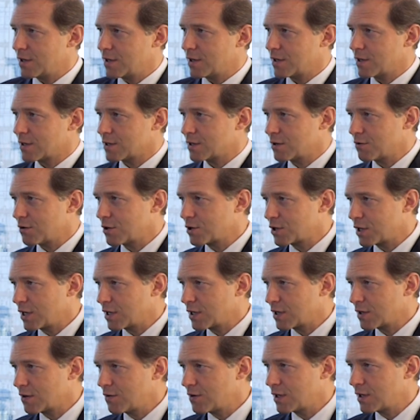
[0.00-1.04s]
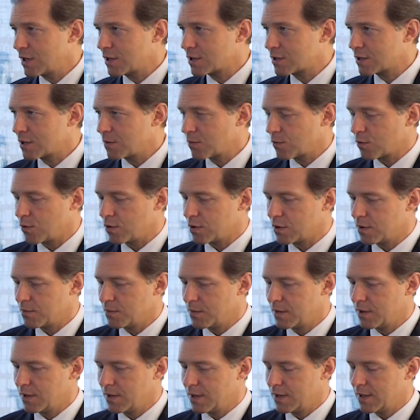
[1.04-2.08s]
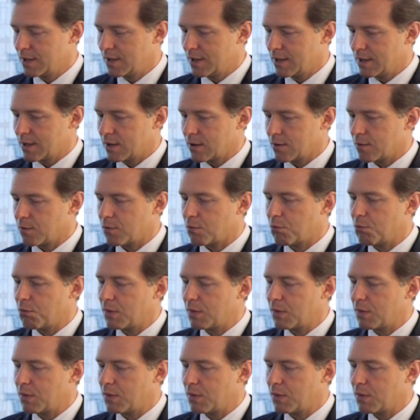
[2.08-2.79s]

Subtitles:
We started the talks 15 years ago,